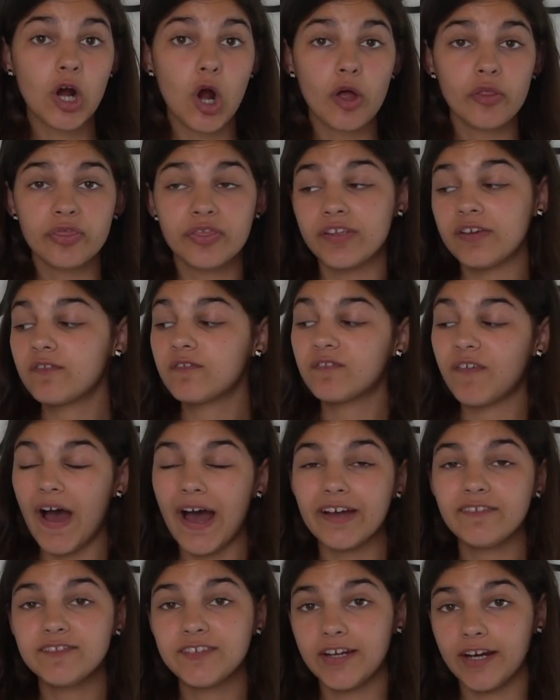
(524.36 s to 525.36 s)
got the
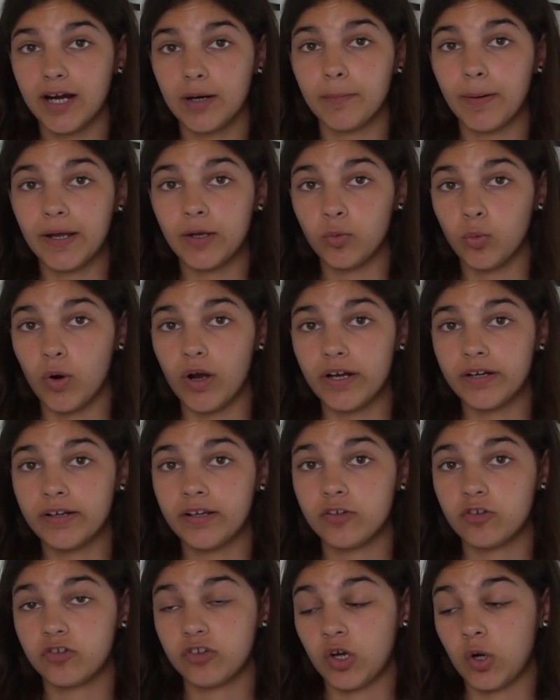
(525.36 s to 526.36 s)
5 terabyte
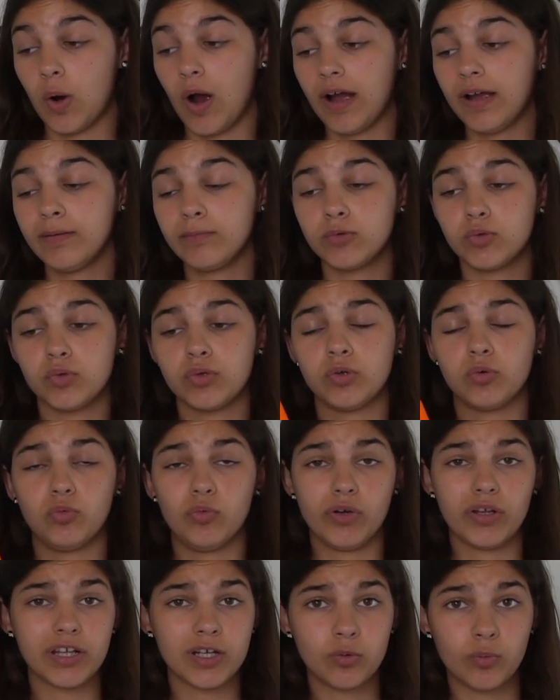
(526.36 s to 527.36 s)
one, so I'm doing
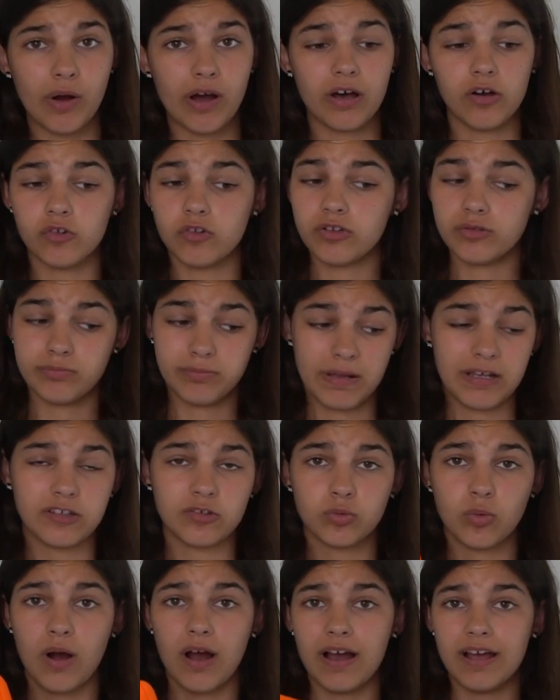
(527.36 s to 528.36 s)
really well
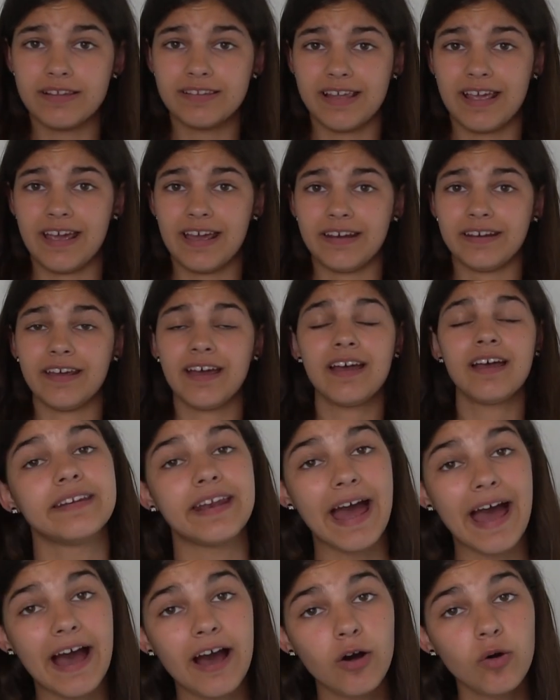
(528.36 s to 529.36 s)
space-wise, and
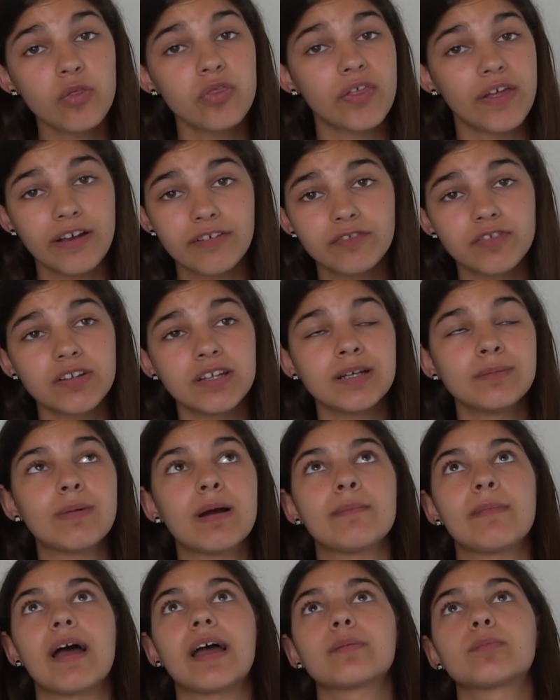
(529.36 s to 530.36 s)
now thankfully
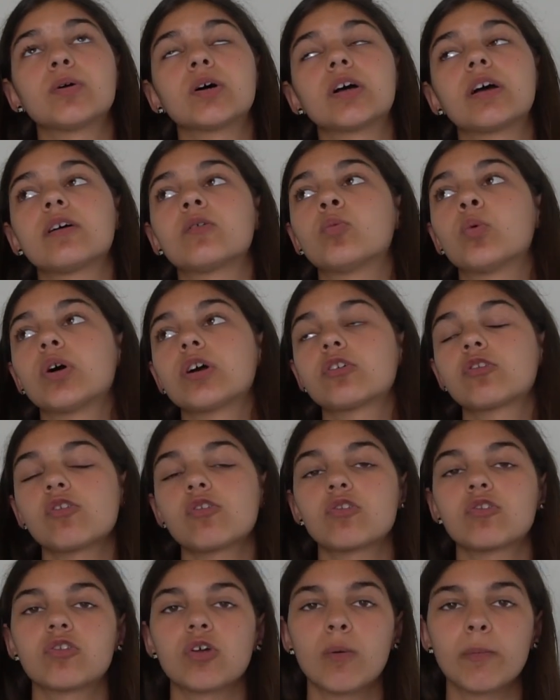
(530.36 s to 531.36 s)
my MacBook
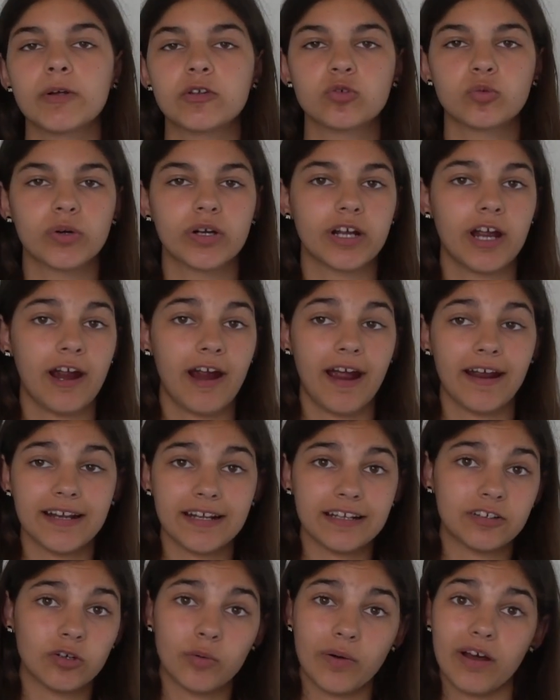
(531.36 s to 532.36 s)
works so much quicker and
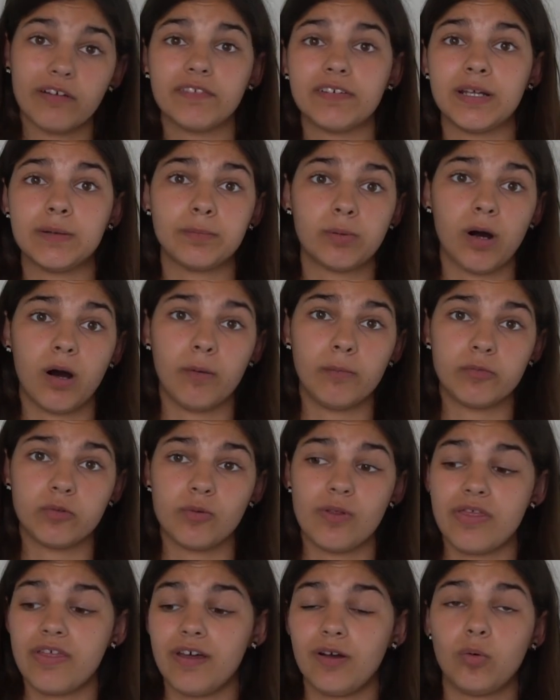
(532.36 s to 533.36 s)
I don't have any problems
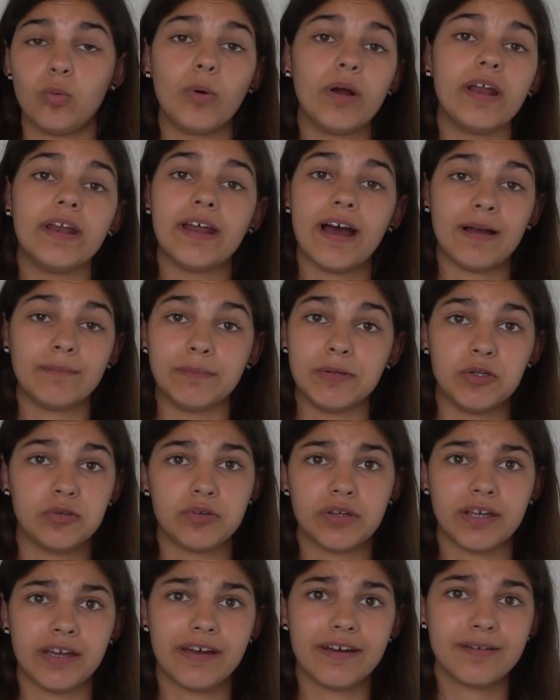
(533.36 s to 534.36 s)
with it when I'm
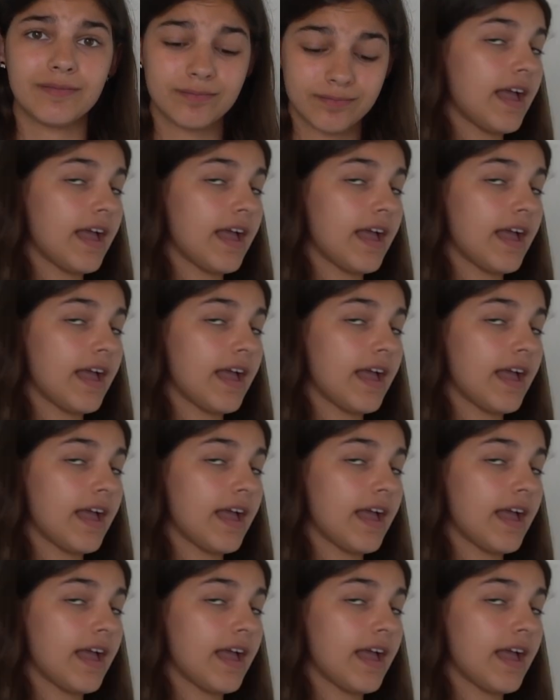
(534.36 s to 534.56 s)
using it.